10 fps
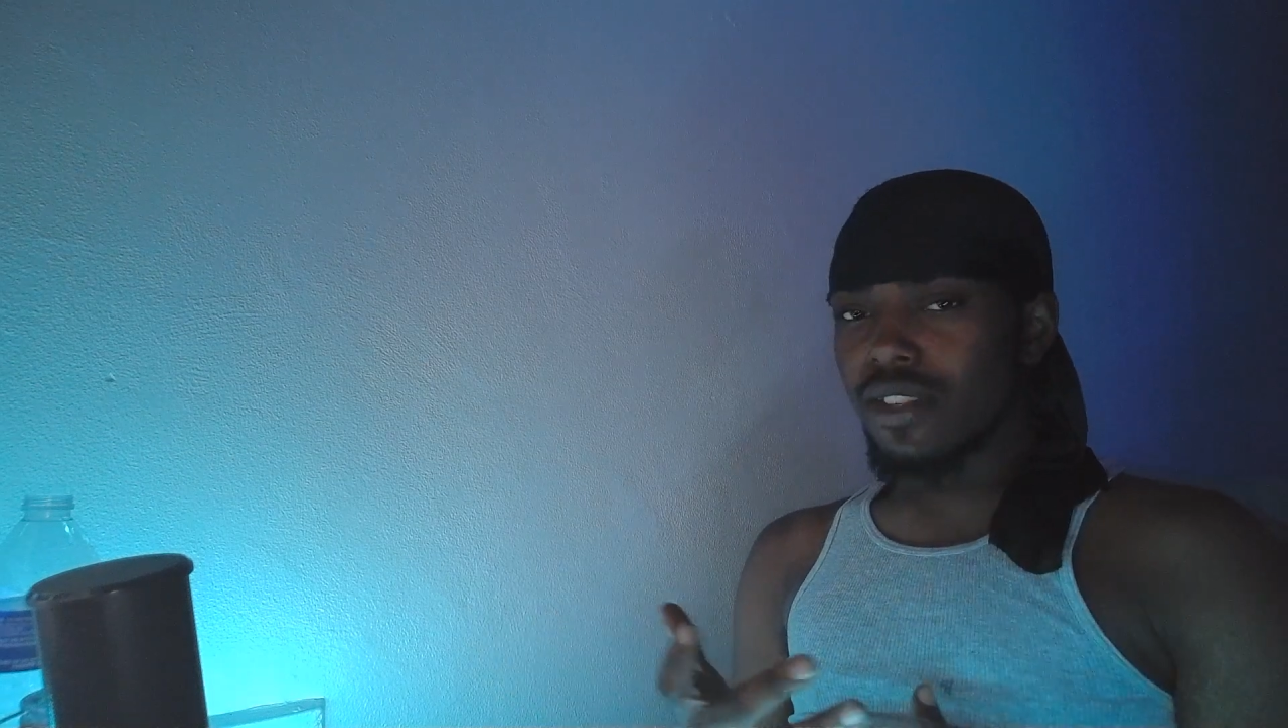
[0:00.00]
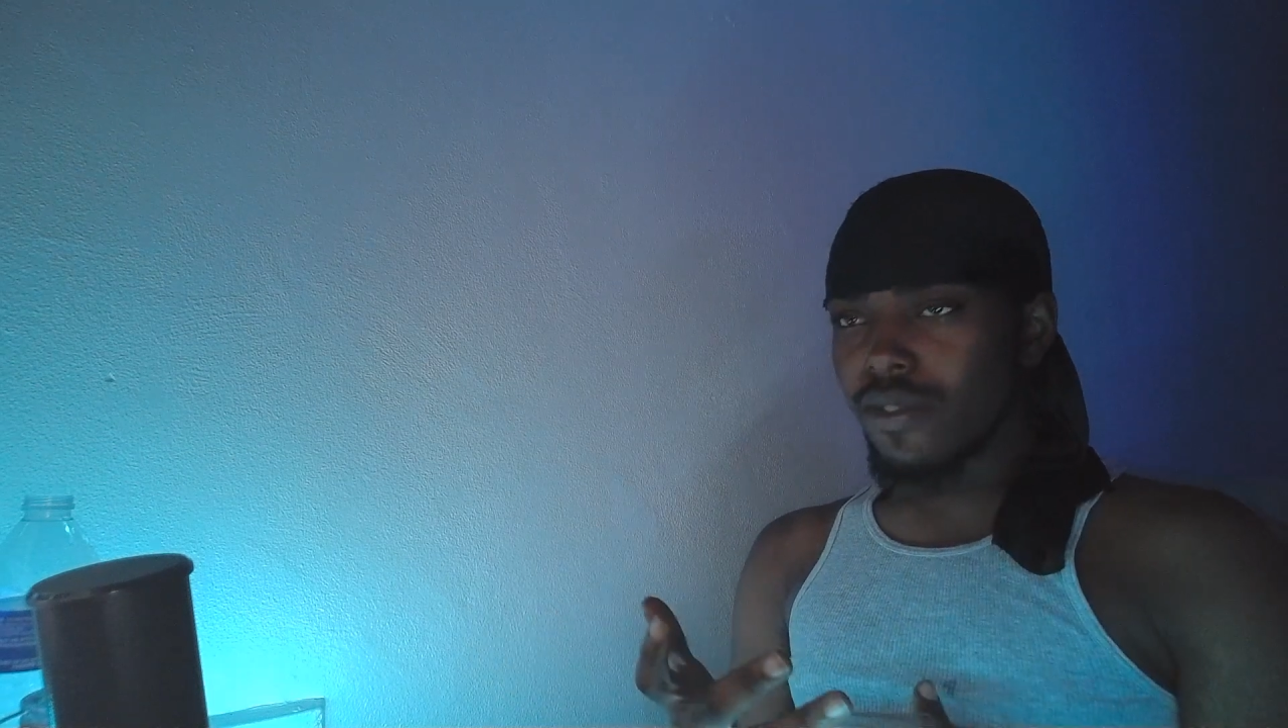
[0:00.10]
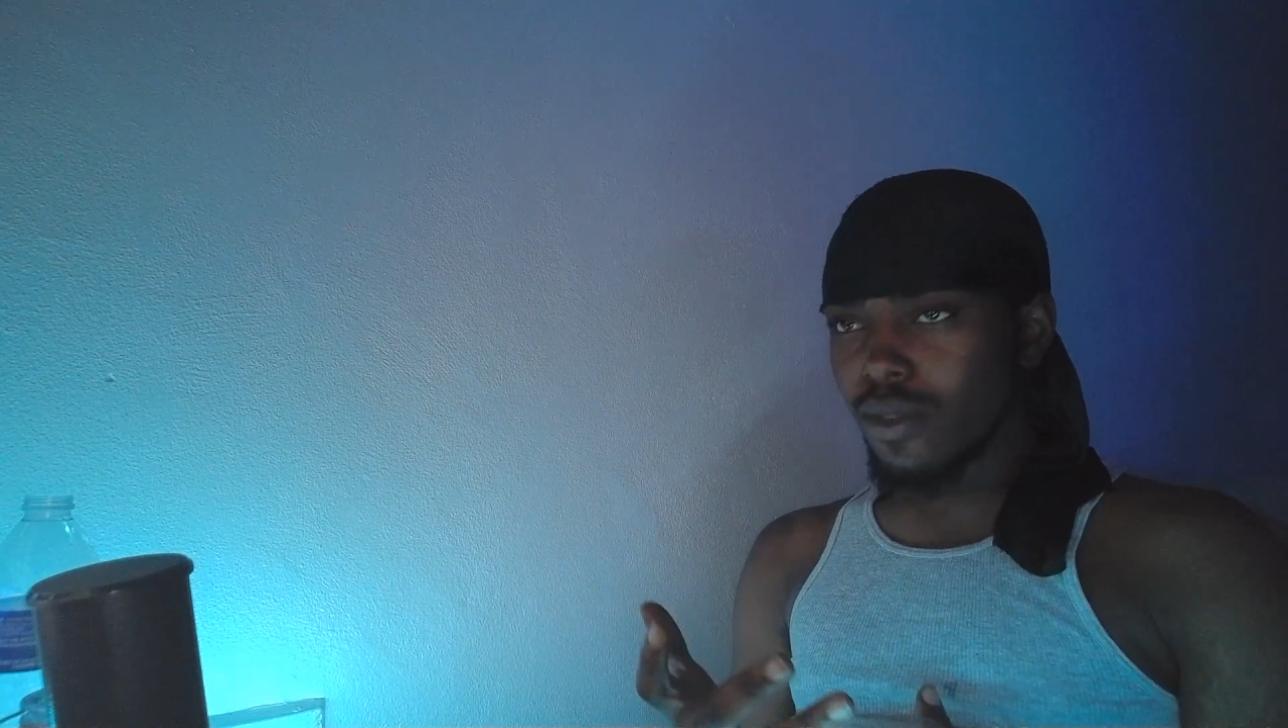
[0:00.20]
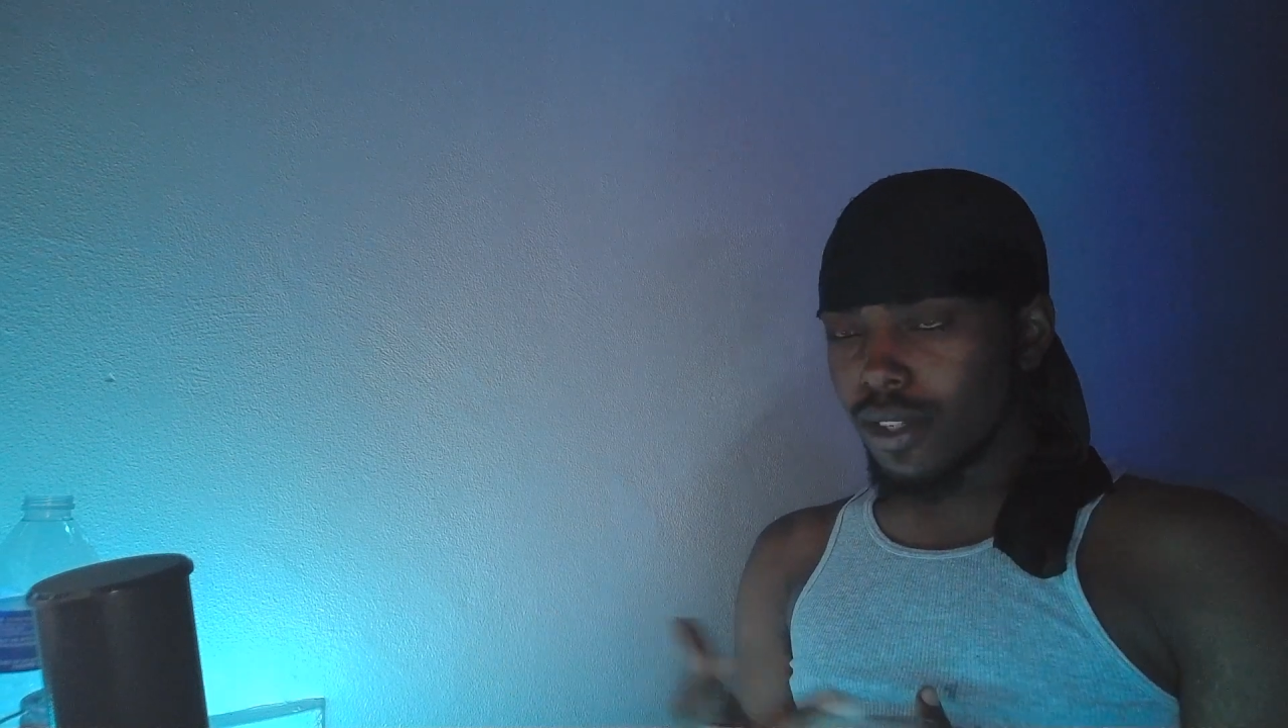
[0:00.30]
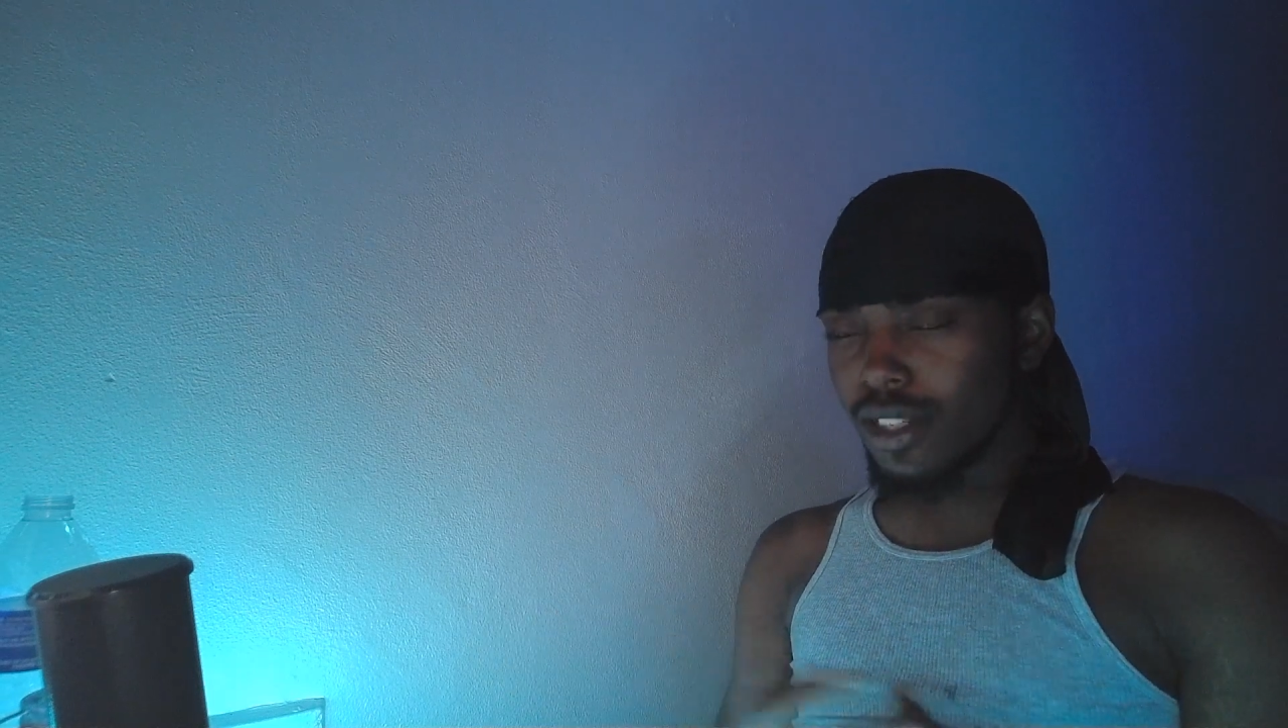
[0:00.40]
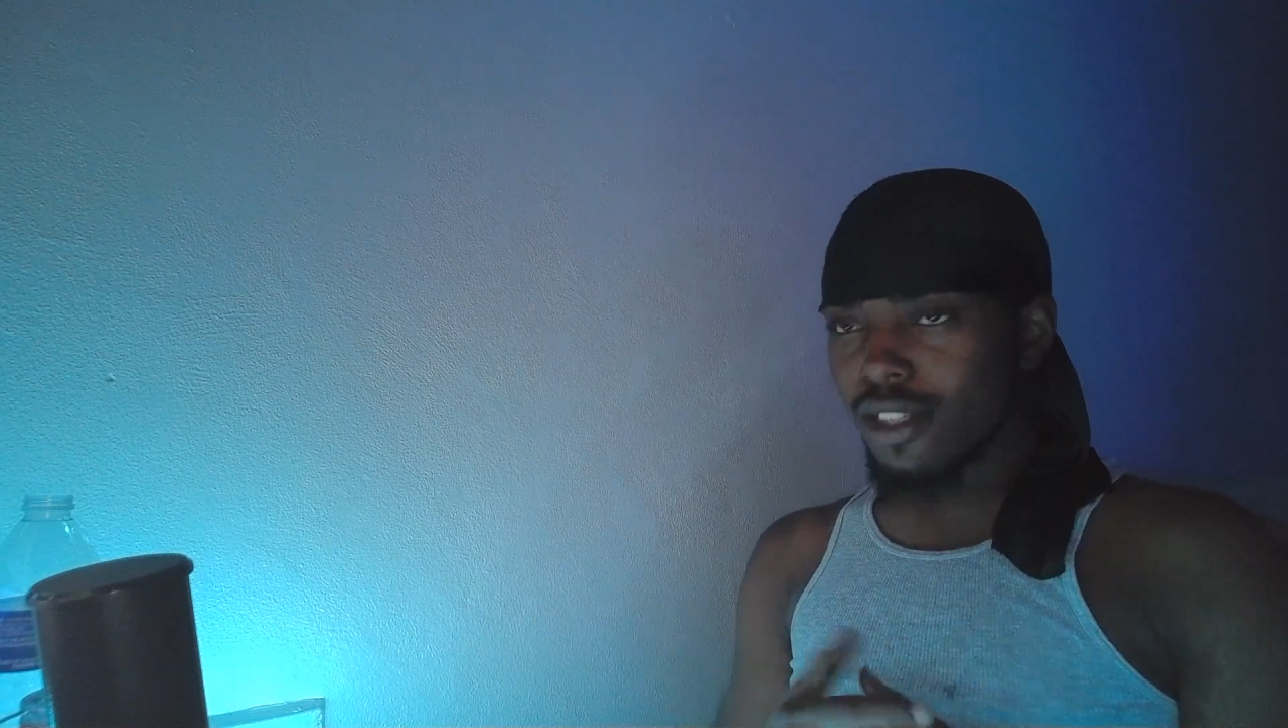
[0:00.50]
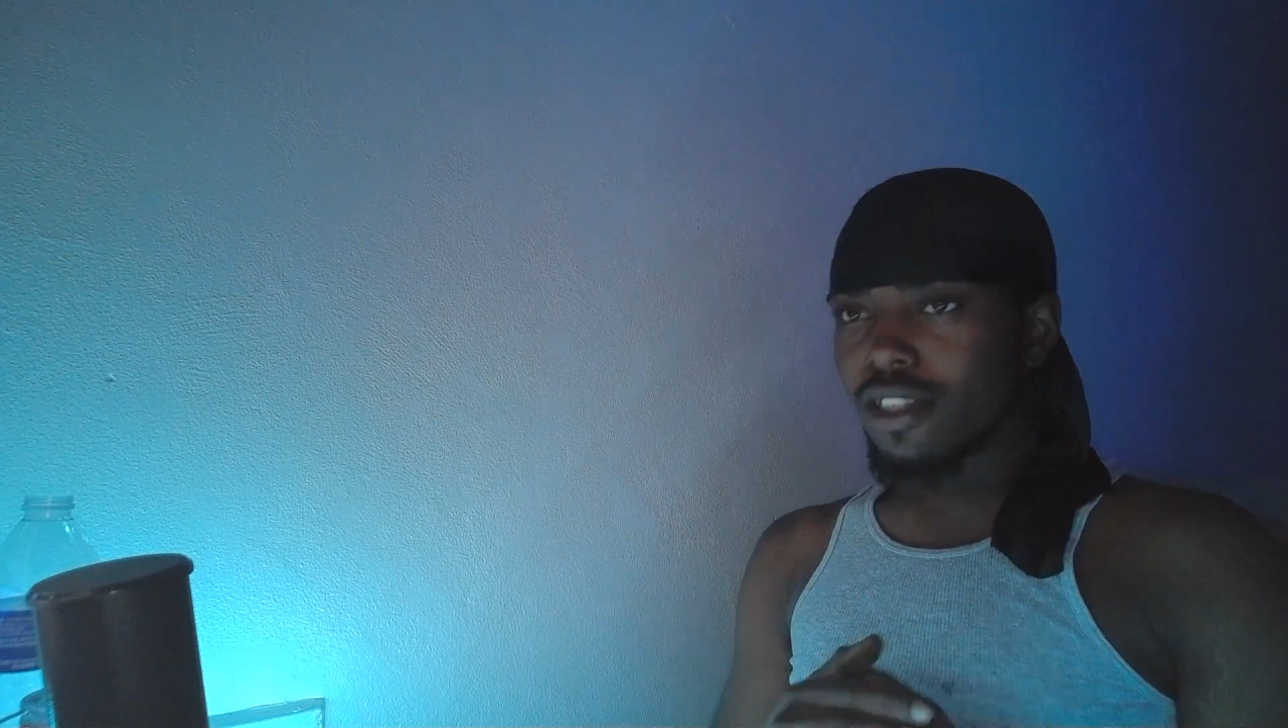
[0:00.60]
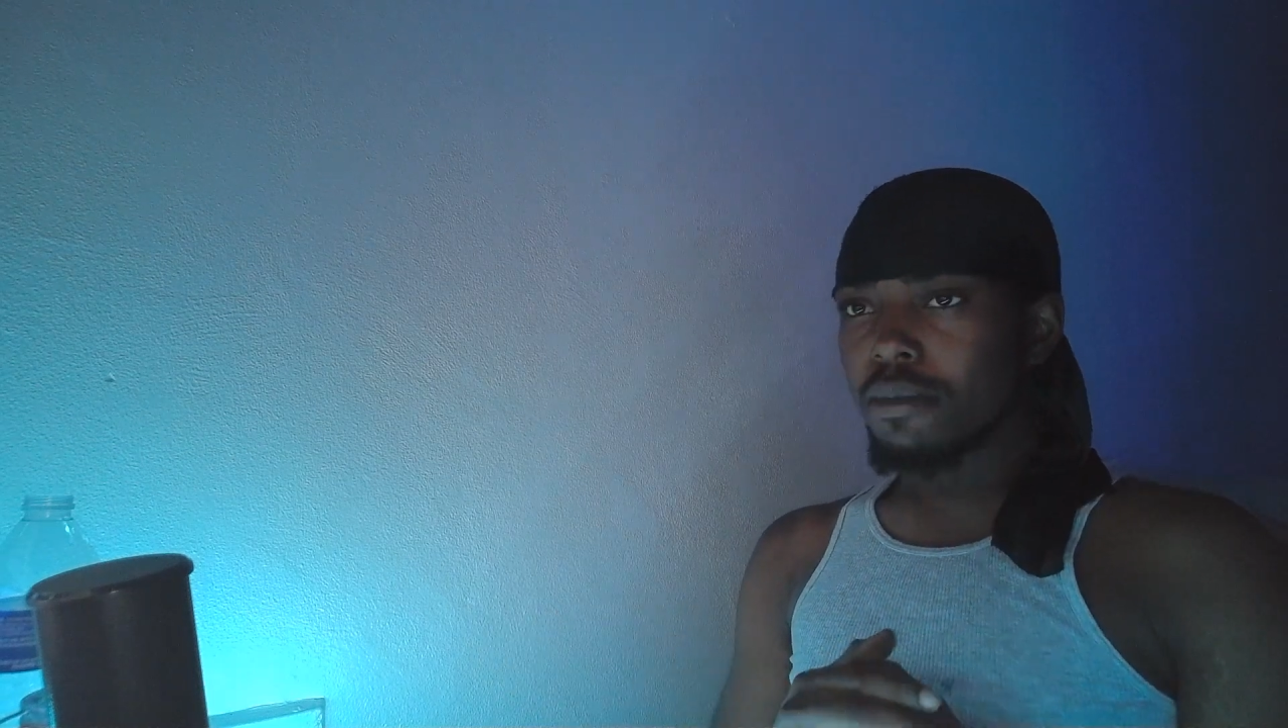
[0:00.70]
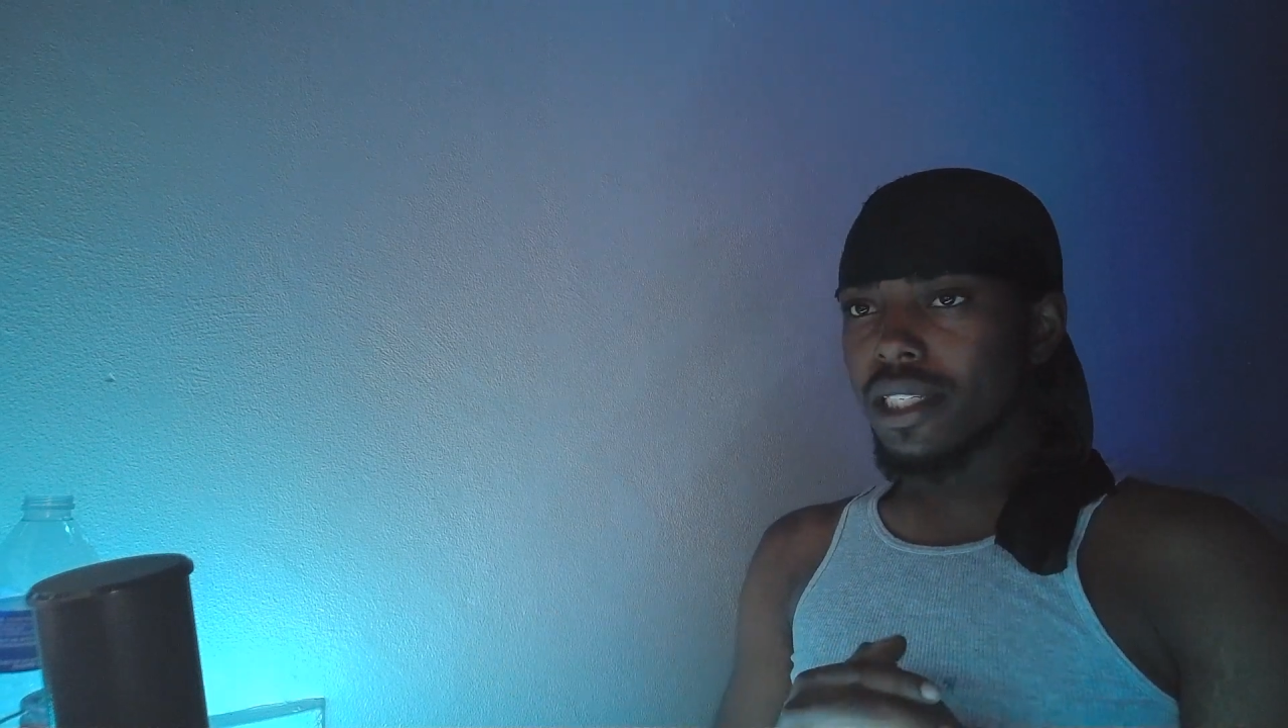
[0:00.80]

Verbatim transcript: full song